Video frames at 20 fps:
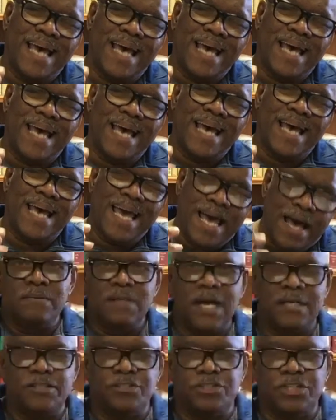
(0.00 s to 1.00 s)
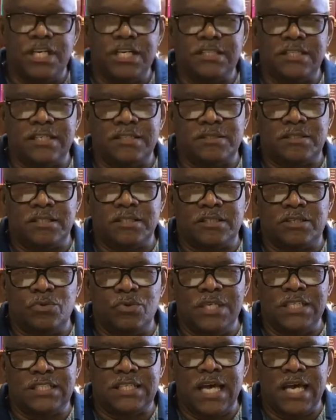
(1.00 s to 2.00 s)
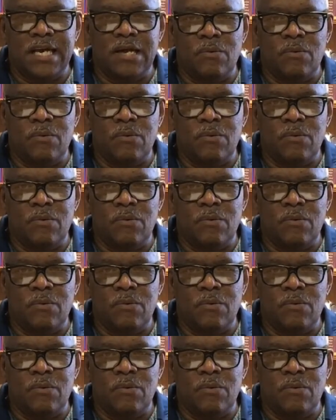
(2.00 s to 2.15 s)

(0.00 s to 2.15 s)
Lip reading: that Jesus is who he said he was.